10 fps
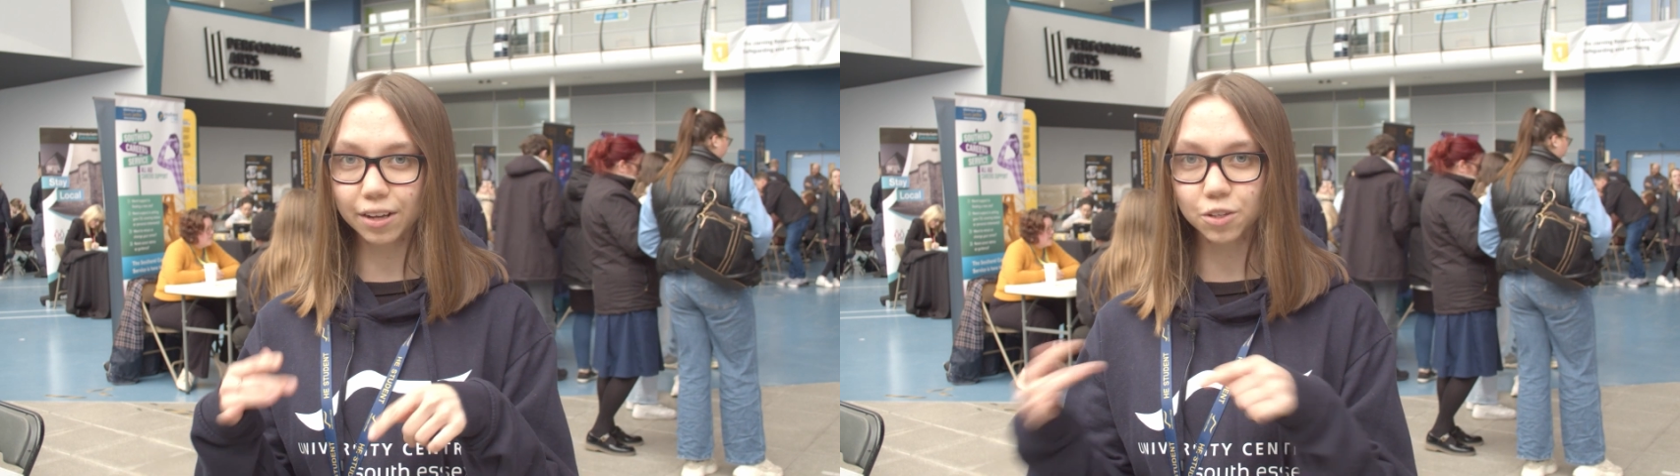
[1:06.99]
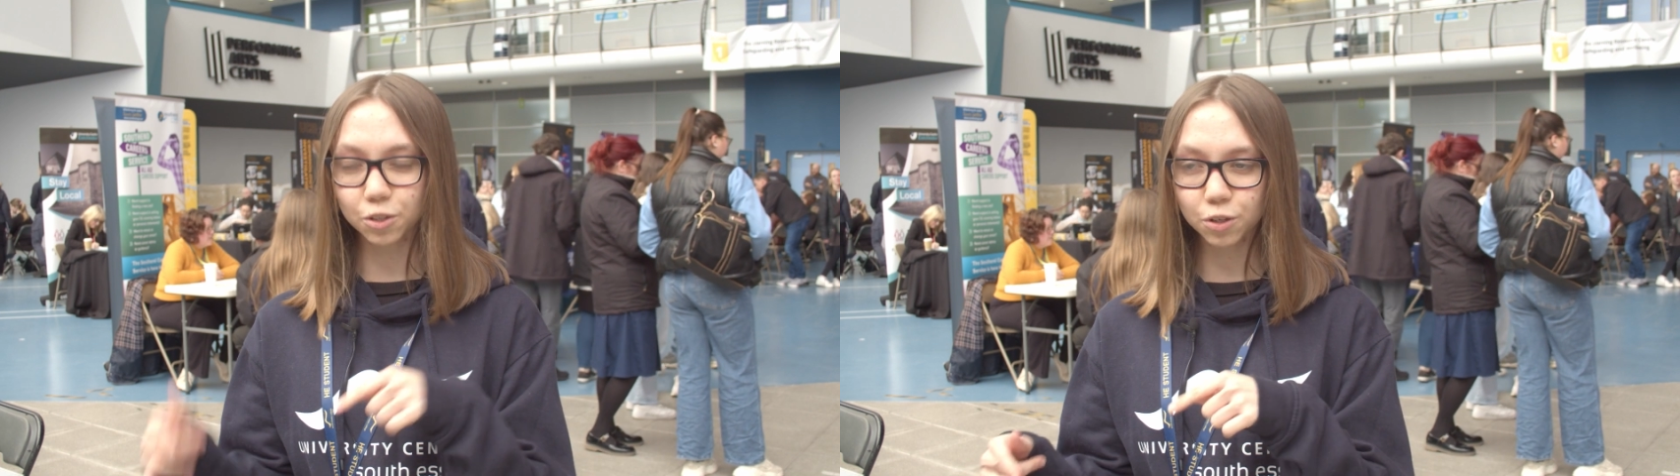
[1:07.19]

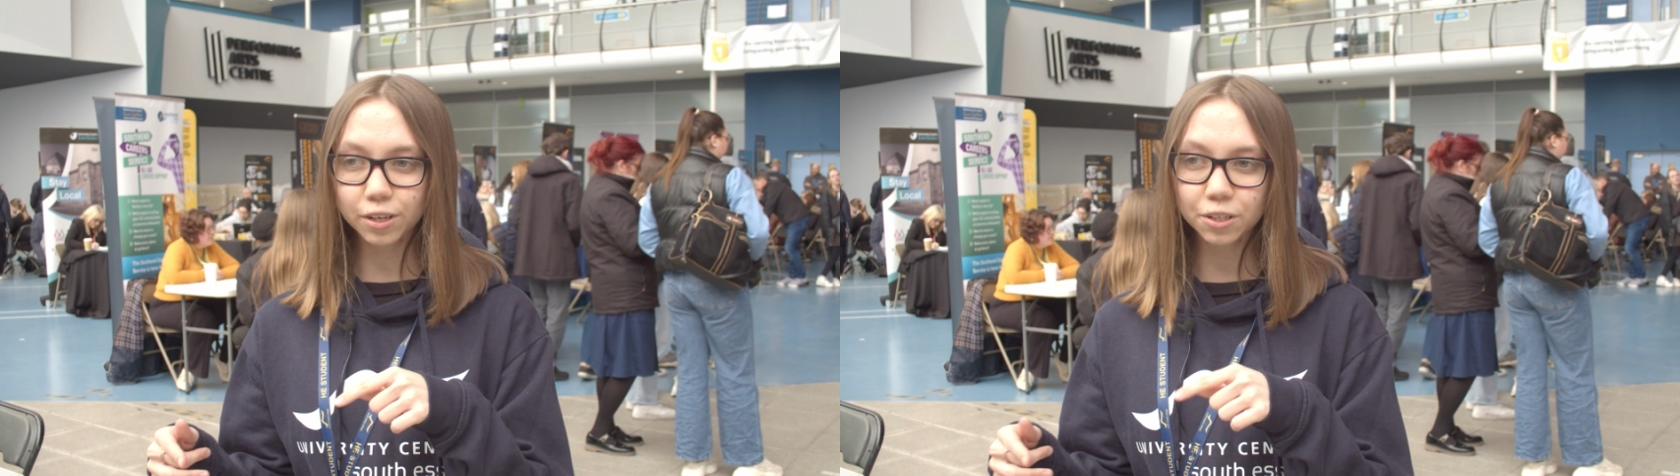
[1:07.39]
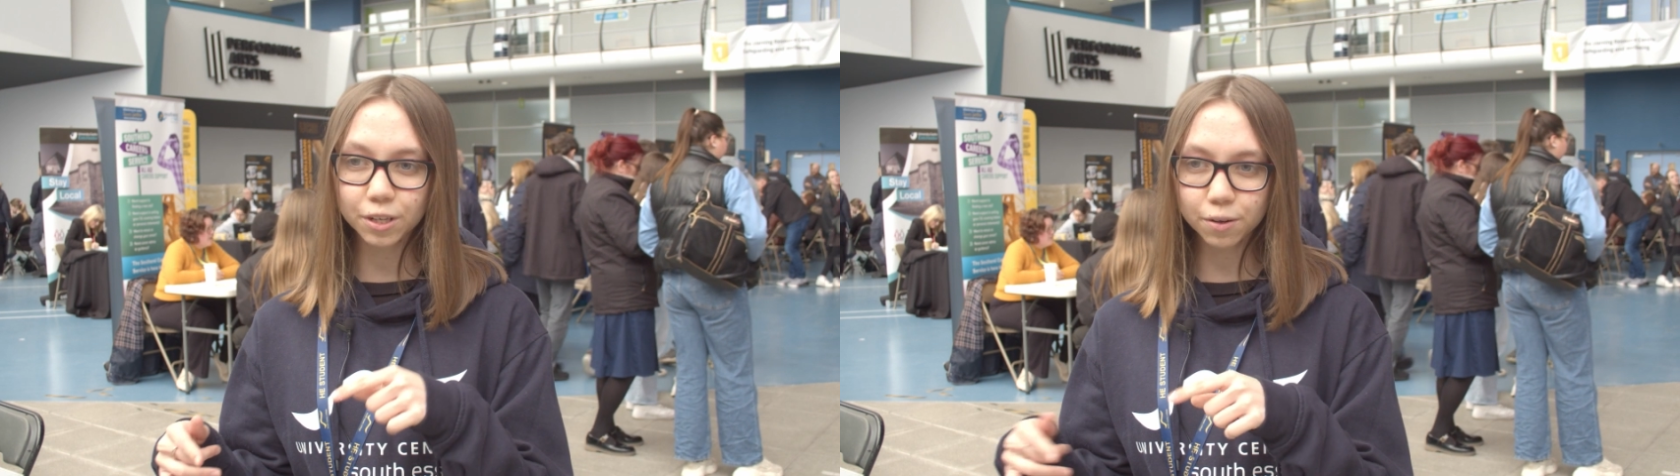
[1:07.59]
and
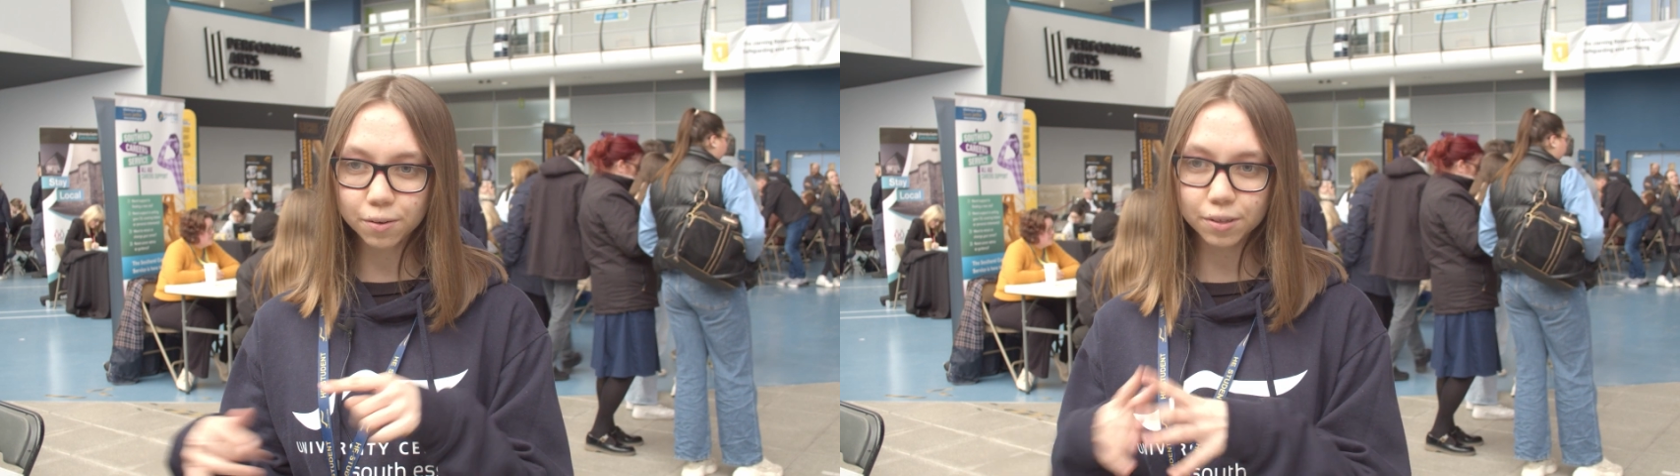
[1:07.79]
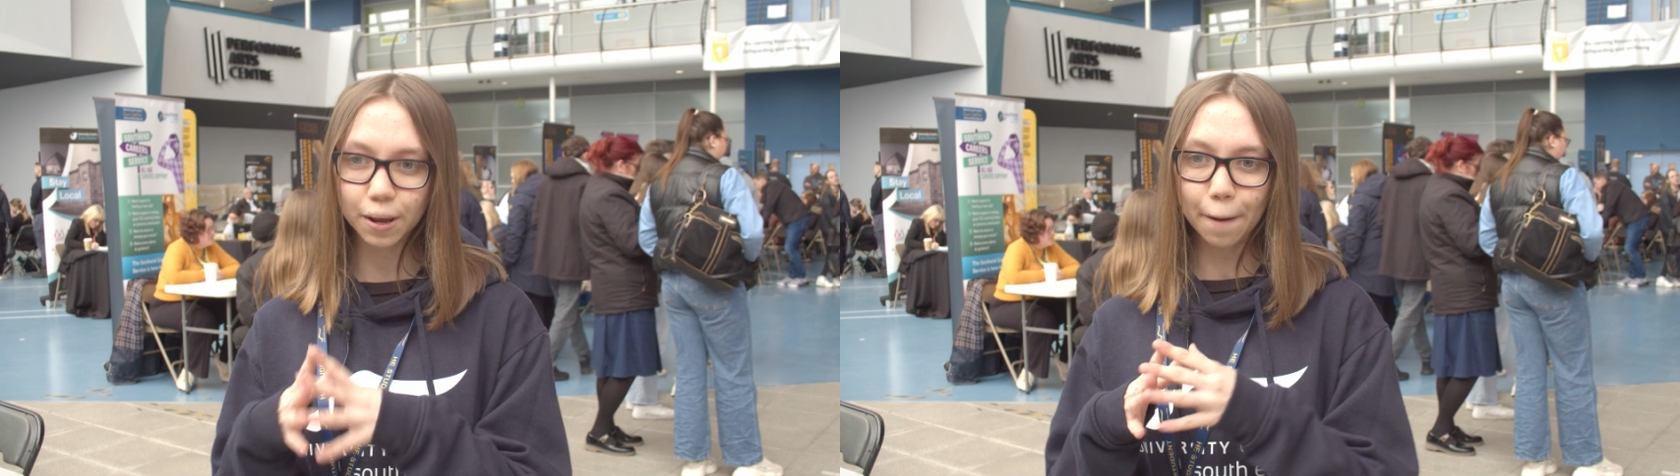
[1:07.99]
sociology
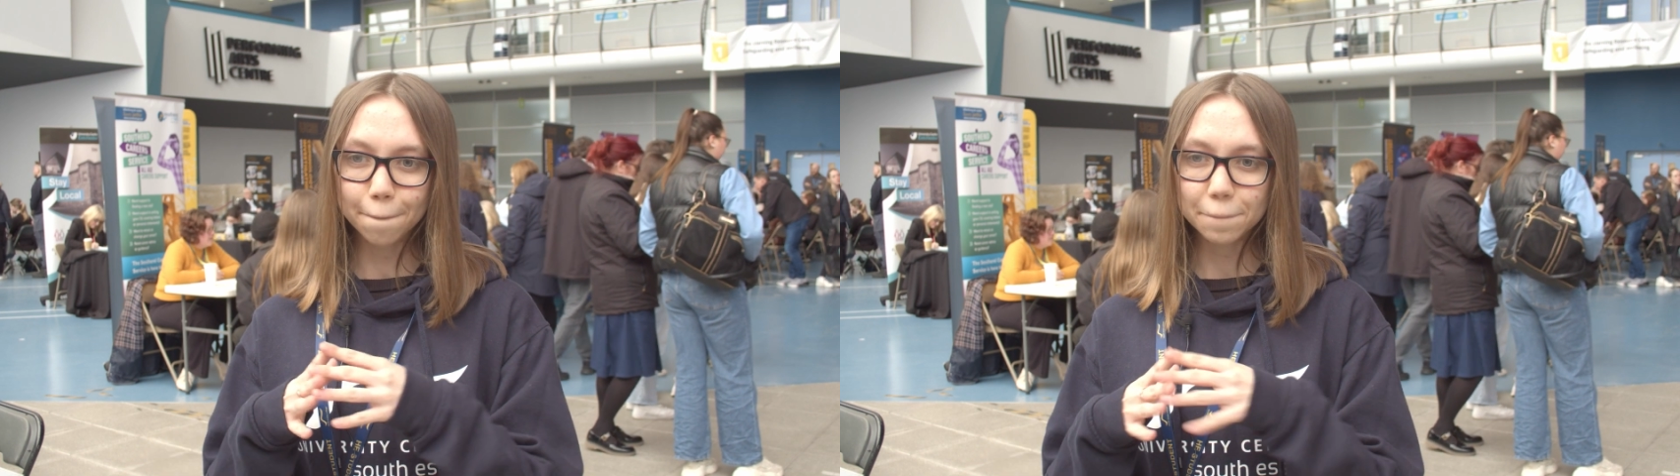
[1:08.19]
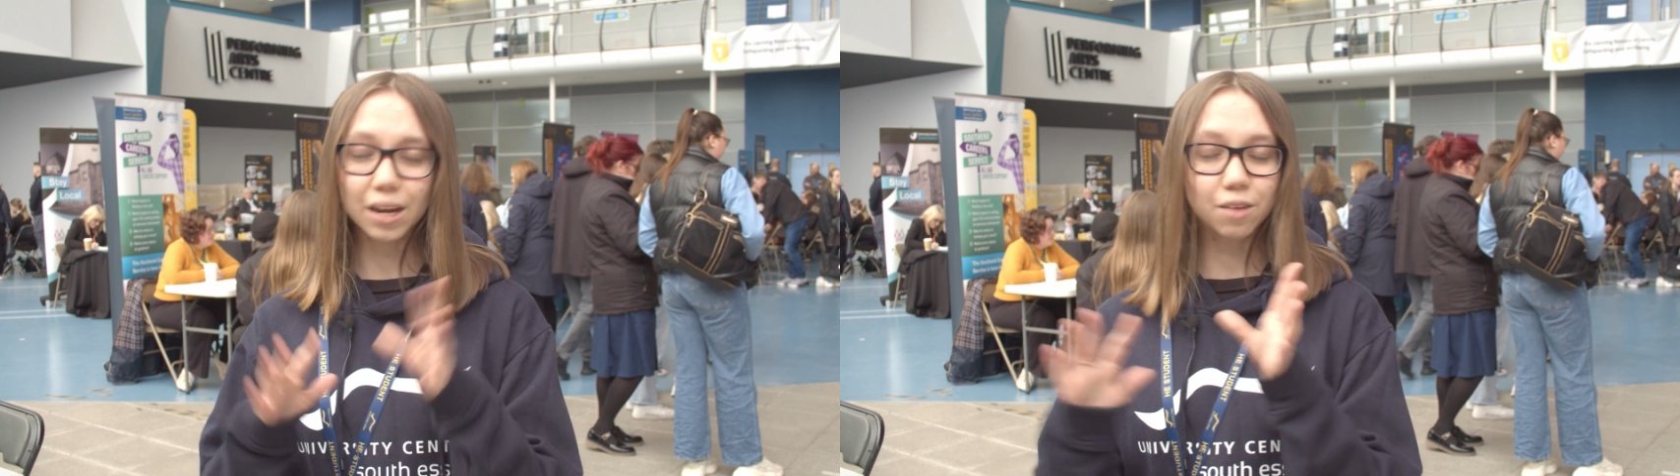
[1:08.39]
course,
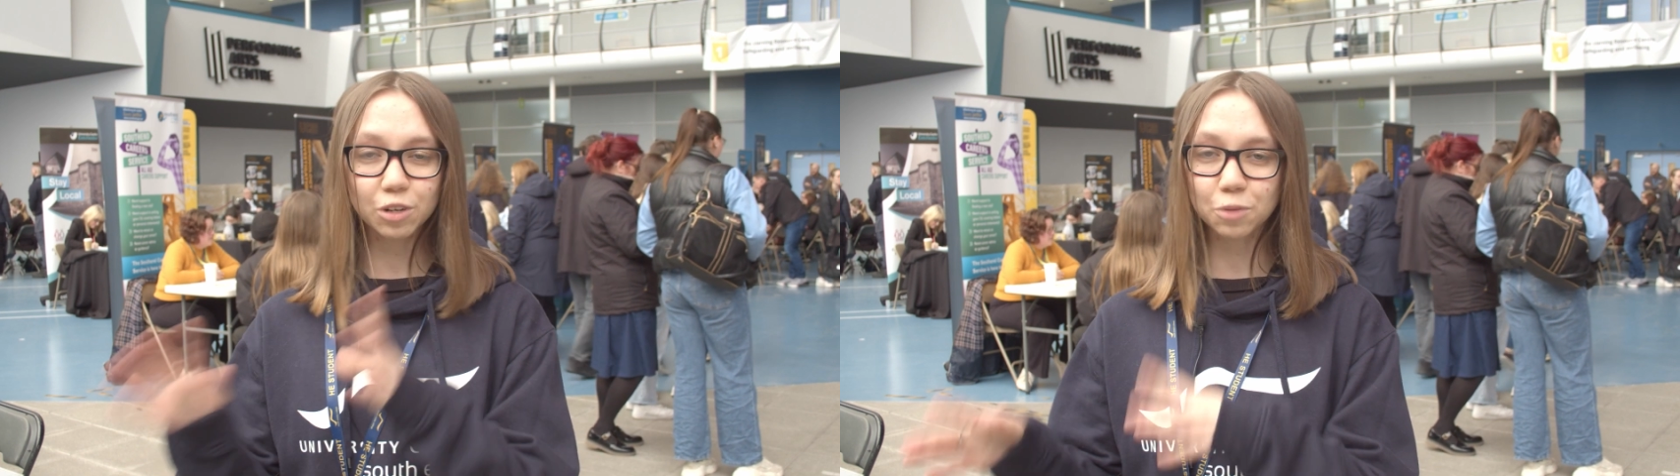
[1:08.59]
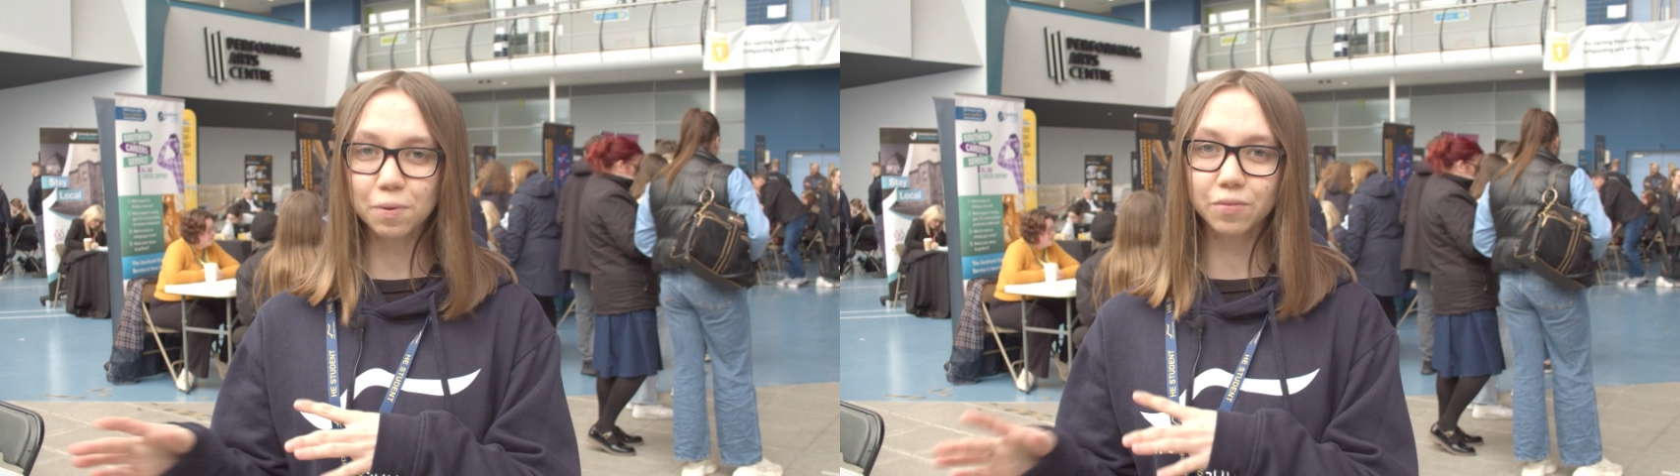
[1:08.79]
and I've
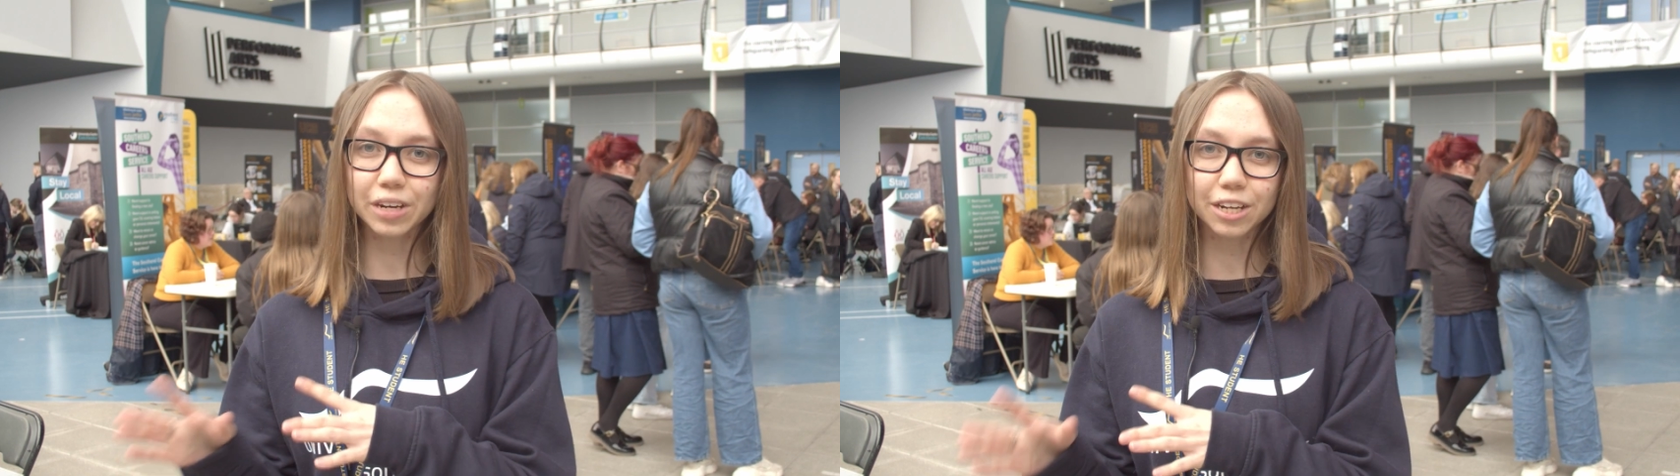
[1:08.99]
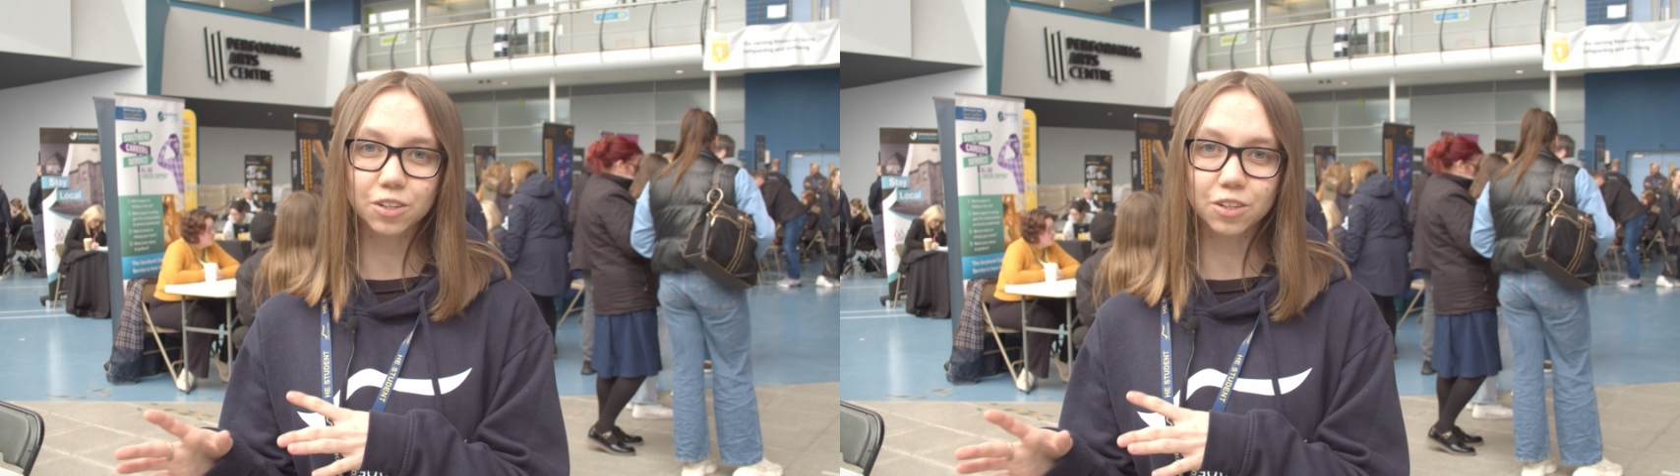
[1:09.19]
always been really